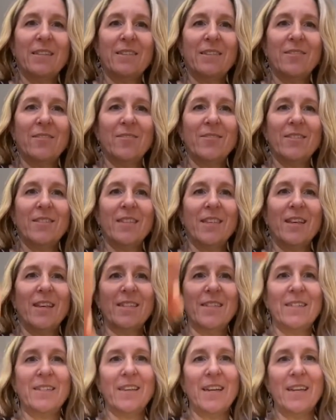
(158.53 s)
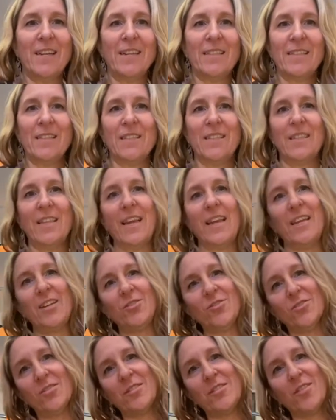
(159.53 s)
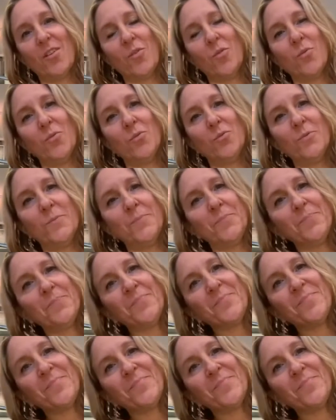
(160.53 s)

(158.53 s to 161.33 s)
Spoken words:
So celestite's the angel stone.